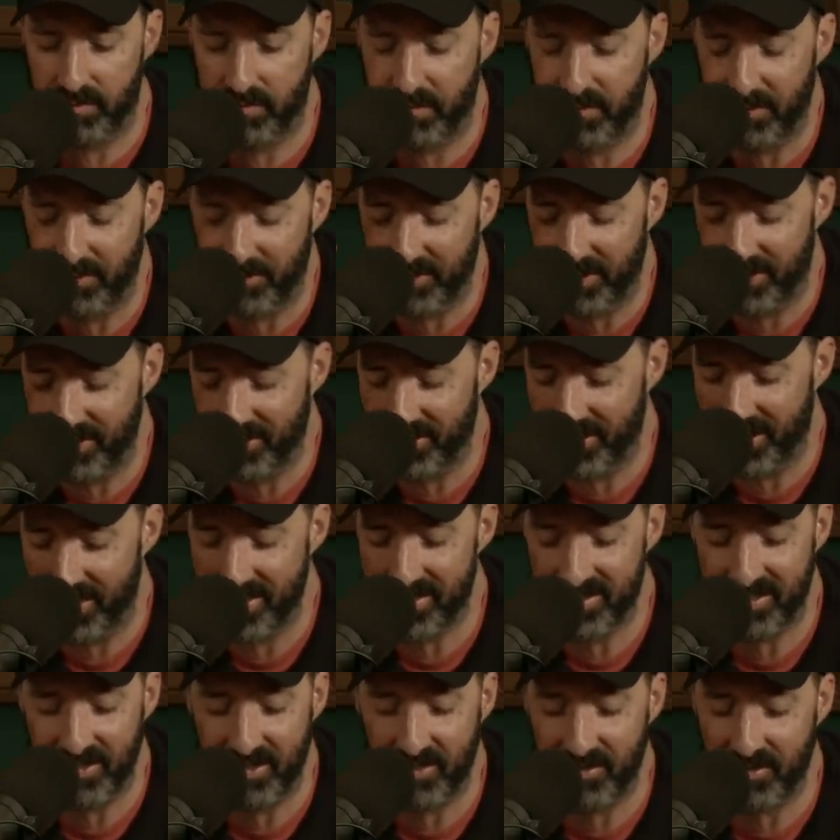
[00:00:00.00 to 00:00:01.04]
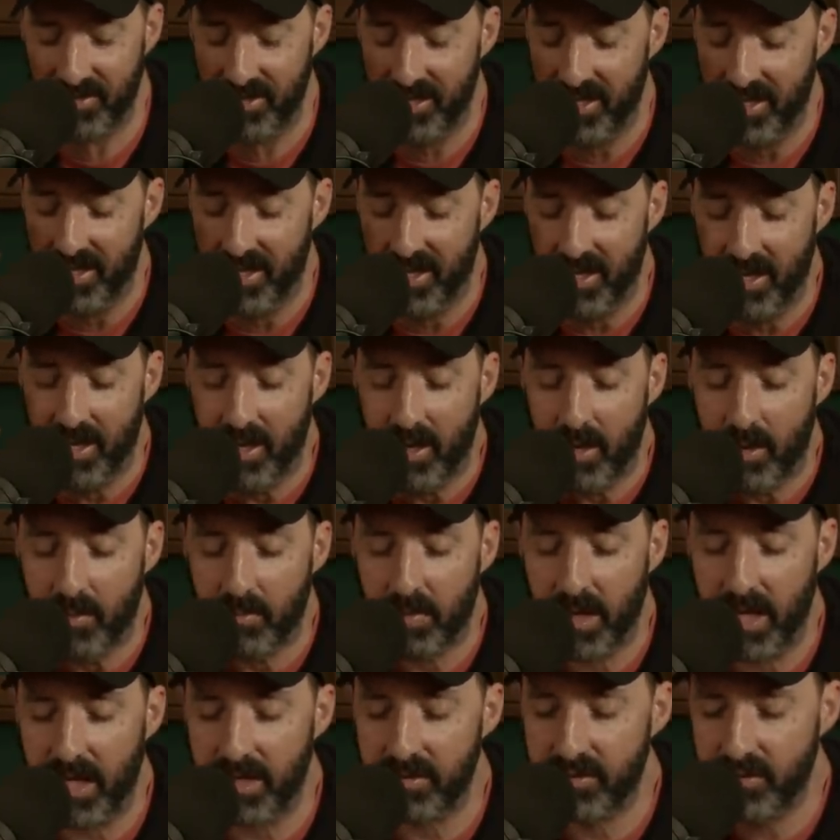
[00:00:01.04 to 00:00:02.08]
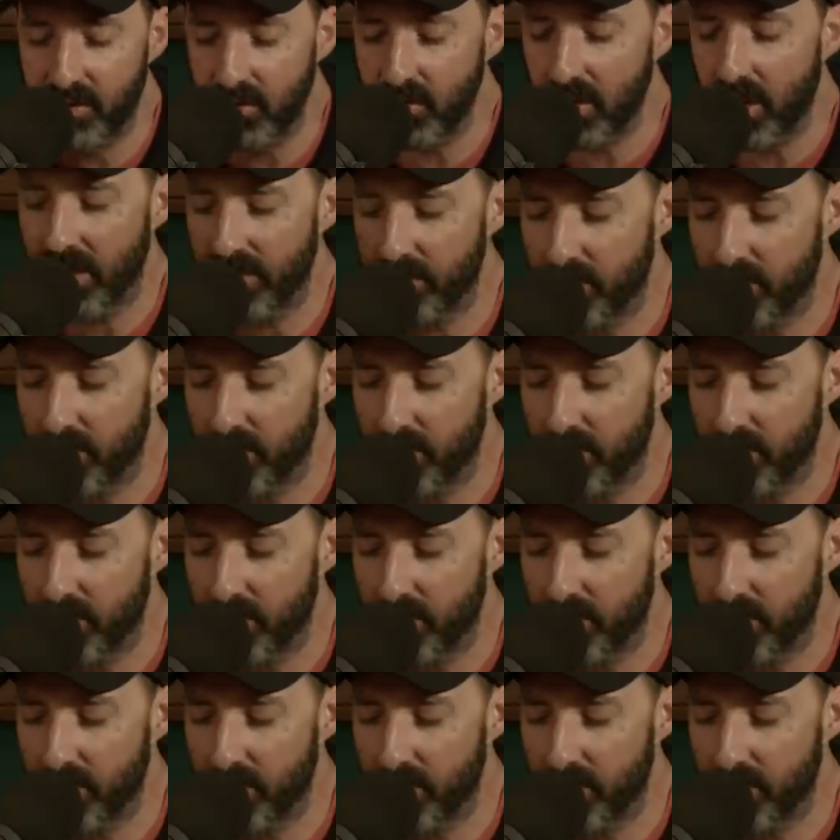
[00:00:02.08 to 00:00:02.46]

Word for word: for what you guys do, but I do have